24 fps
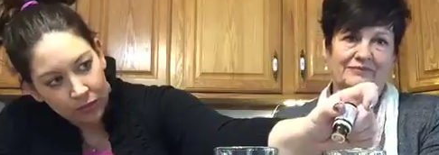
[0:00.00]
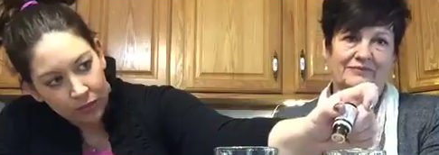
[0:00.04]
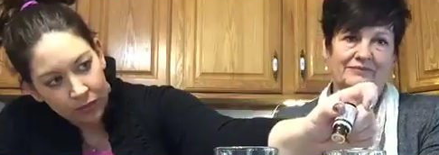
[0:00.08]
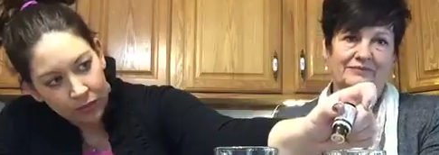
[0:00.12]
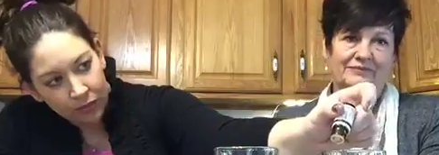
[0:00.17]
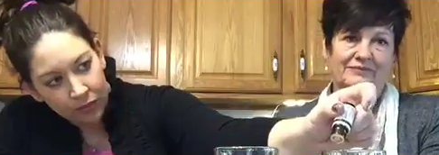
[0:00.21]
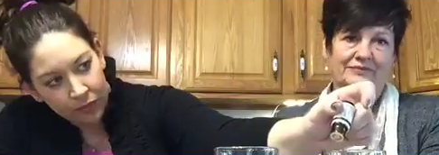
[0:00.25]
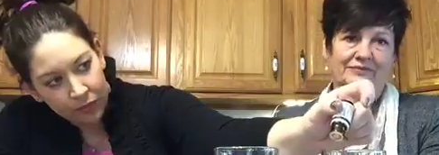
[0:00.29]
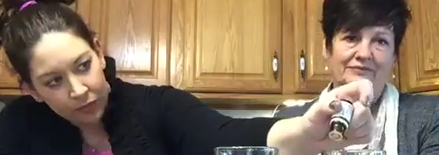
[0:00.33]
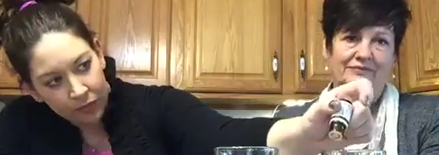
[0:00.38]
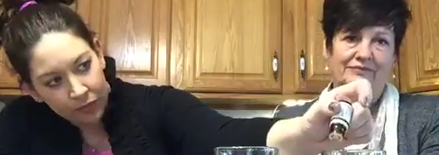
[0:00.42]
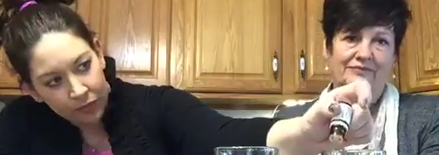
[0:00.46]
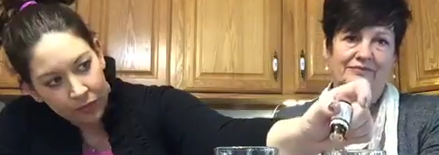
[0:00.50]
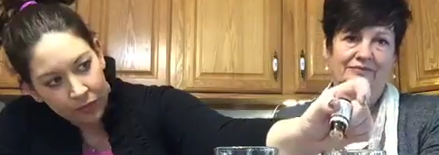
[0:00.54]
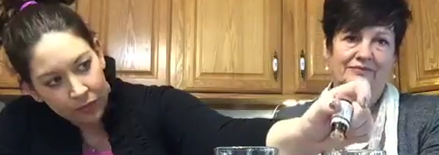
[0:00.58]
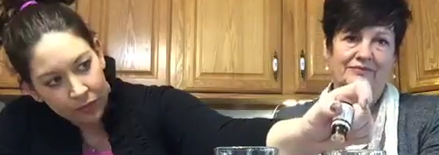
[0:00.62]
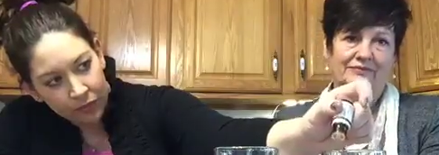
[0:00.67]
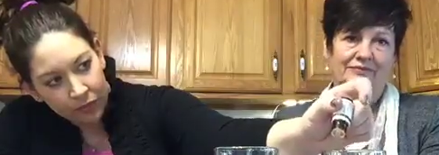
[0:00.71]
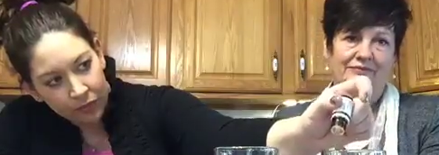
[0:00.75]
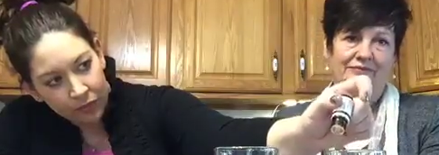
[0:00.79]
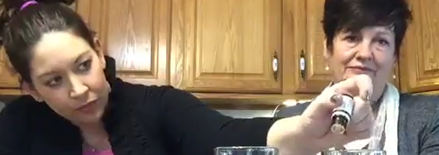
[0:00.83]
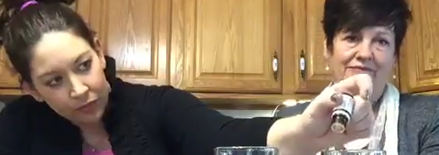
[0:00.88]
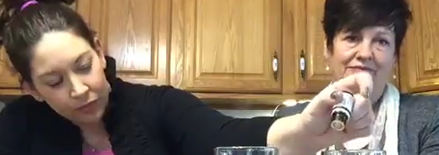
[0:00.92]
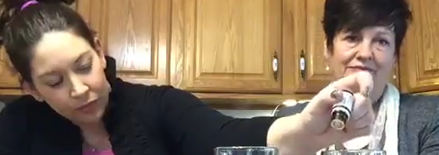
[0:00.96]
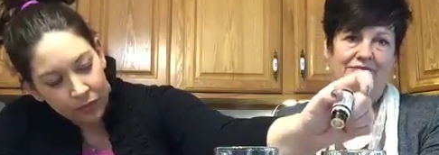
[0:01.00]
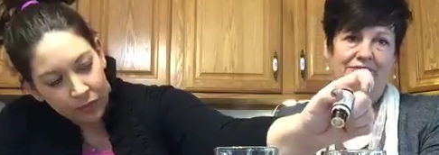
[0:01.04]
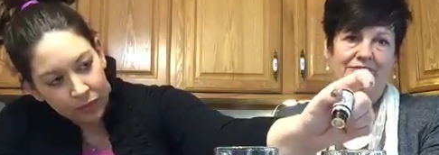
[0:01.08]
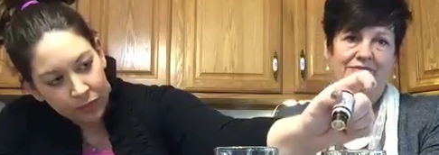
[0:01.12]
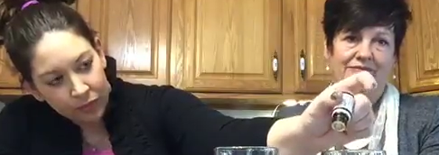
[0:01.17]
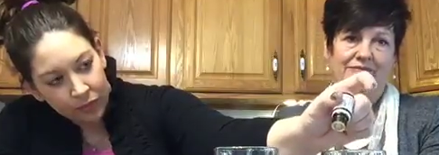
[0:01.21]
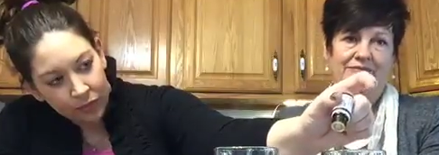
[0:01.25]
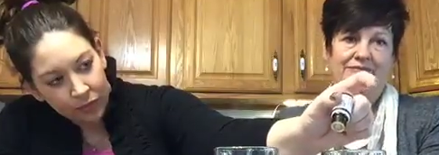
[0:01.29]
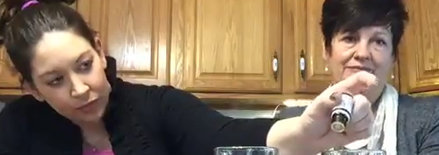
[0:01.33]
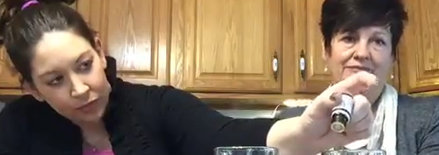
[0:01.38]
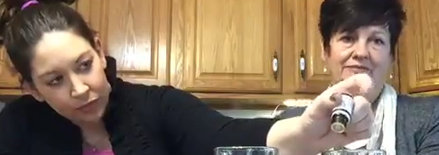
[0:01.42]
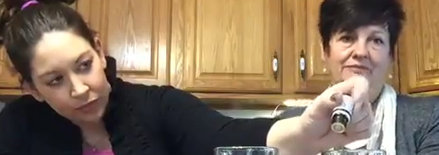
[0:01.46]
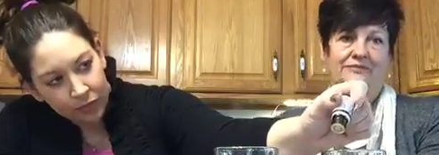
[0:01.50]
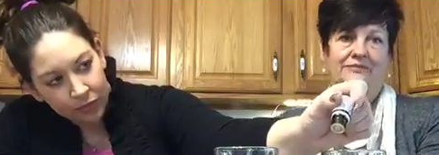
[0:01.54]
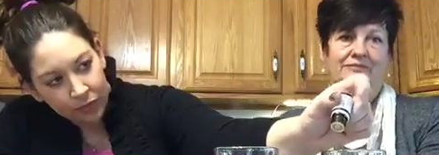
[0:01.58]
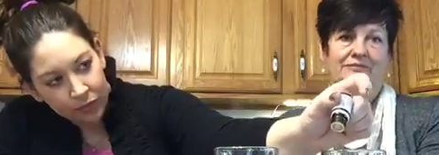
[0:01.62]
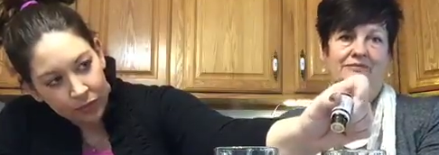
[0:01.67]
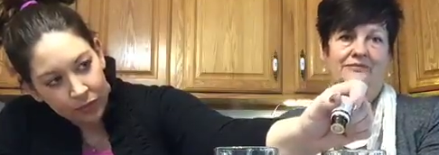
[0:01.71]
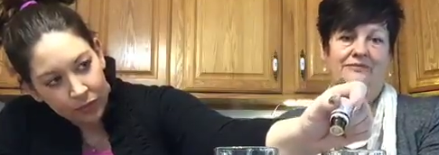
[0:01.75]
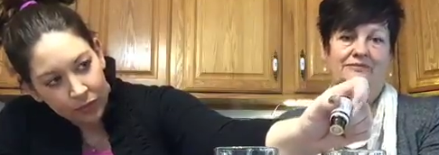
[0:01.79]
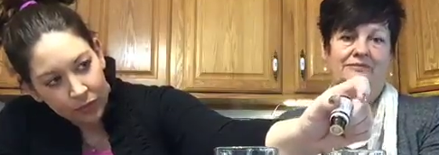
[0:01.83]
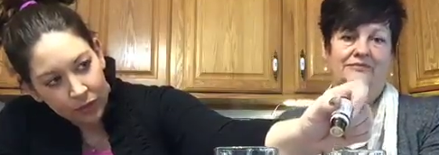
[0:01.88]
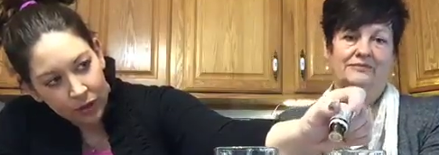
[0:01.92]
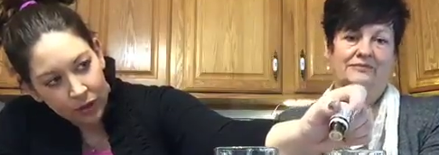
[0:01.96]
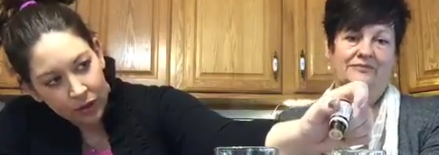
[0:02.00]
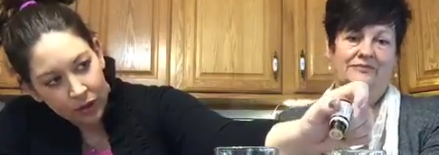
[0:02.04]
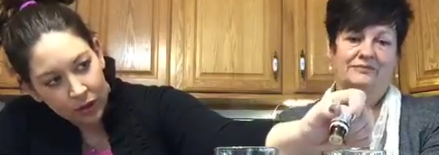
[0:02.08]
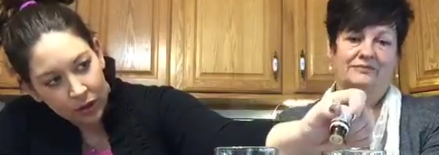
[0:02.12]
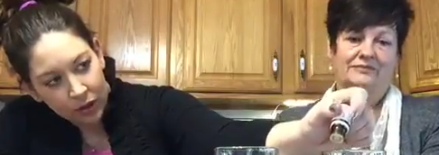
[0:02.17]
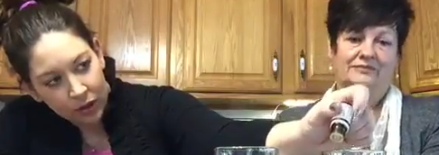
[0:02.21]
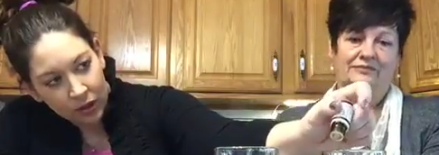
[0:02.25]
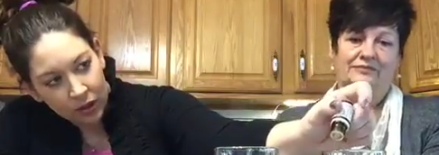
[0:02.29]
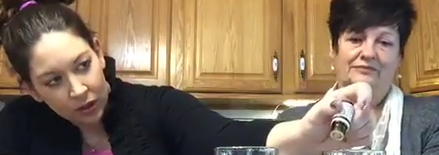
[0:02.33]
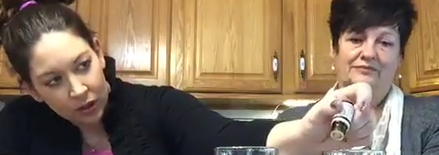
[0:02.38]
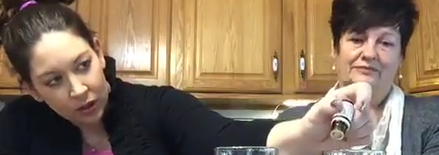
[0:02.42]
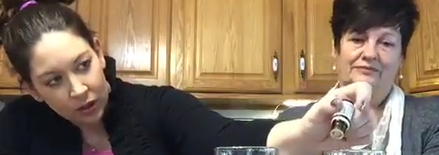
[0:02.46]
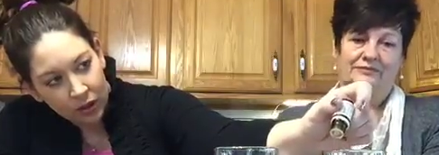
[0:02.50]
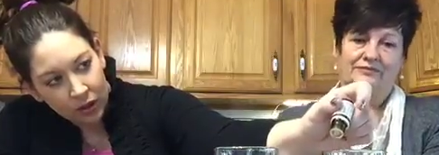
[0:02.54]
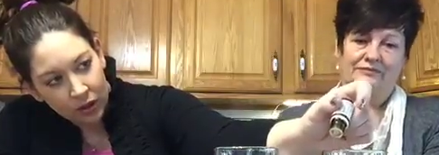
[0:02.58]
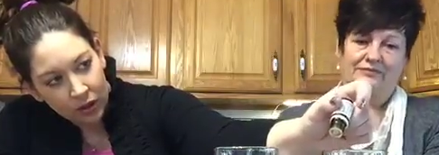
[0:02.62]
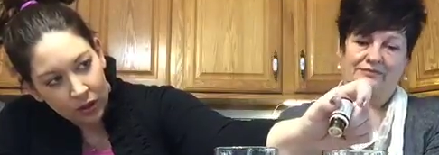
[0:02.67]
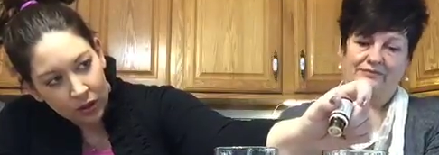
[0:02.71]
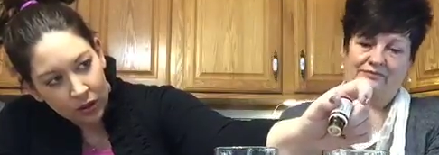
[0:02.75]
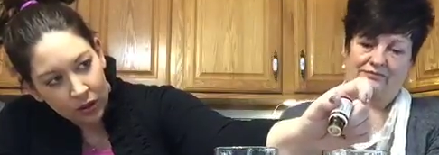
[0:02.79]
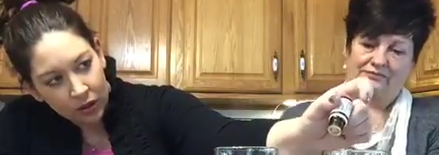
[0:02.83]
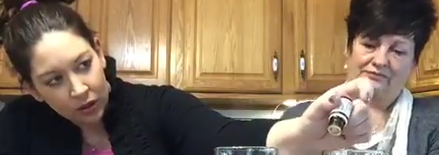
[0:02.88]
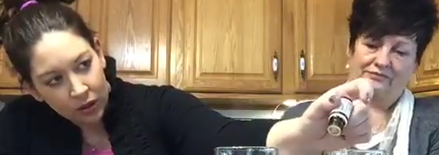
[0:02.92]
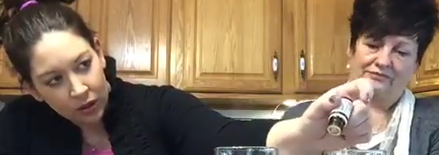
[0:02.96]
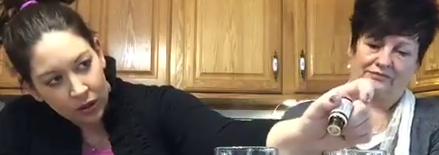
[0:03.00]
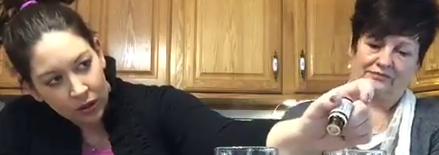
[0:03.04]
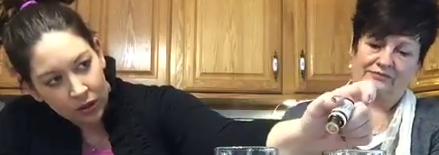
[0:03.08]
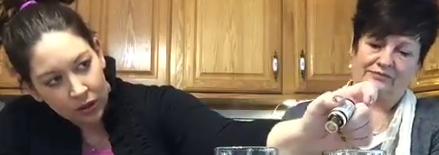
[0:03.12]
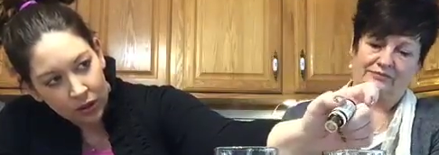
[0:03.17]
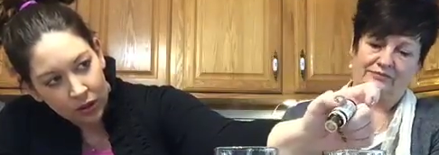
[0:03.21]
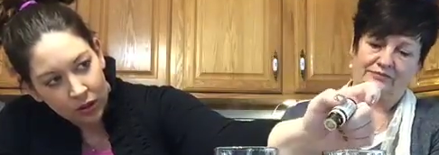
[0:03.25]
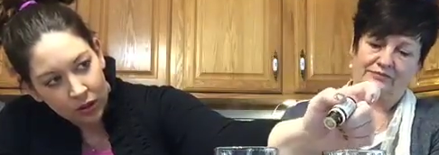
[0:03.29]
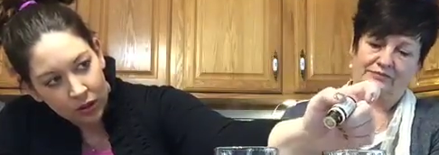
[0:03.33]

[no speech]